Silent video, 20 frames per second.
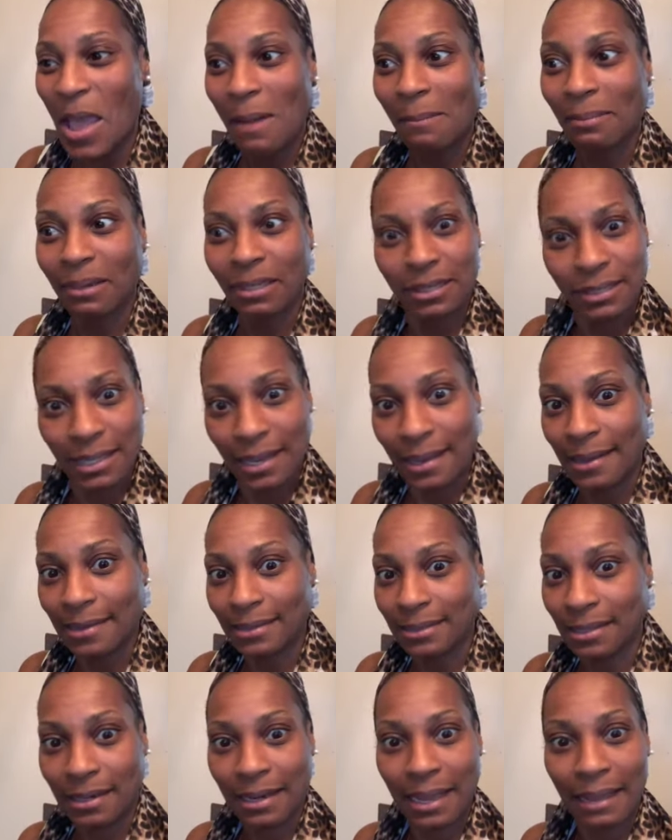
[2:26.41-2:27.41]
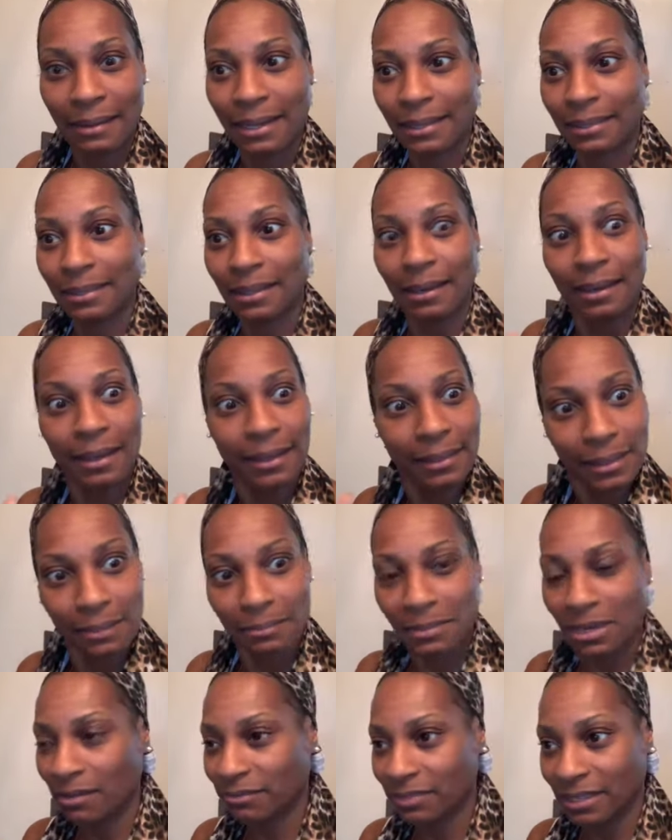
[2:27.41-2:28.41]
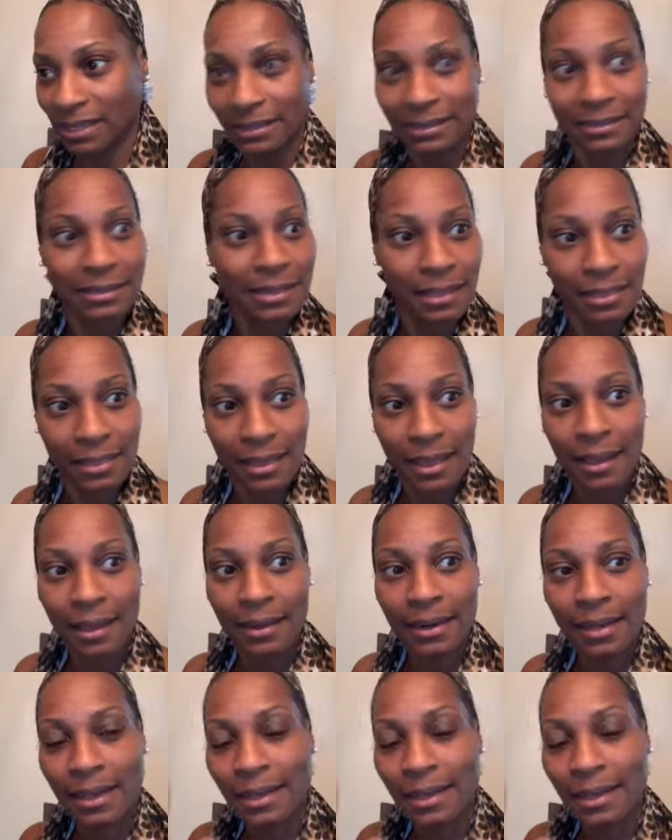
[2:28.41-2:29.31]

But yes, honey, I'll have to let them know if they said that, honey.